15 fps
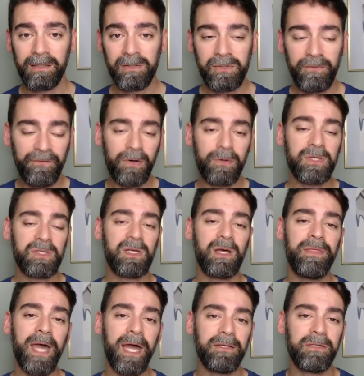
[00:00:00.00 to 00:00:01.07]
So focus
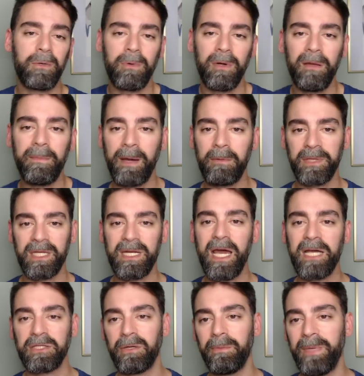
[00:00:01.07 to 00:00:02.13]
on that. Don't worry about what the
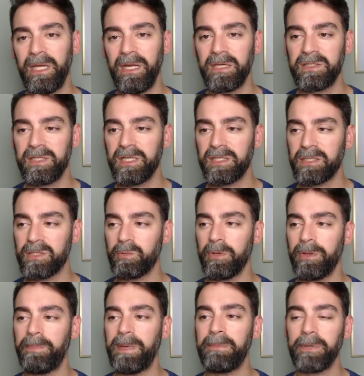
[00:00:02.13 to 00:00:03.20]
national media says because we're
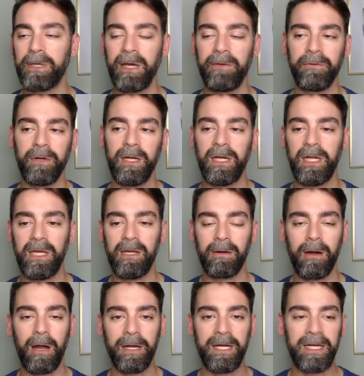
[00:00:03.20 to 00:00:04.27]
the people covering it
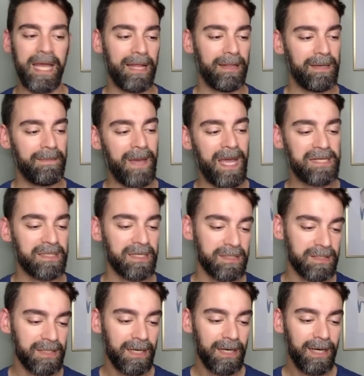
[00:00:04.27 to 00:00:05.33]
here on a daily basis.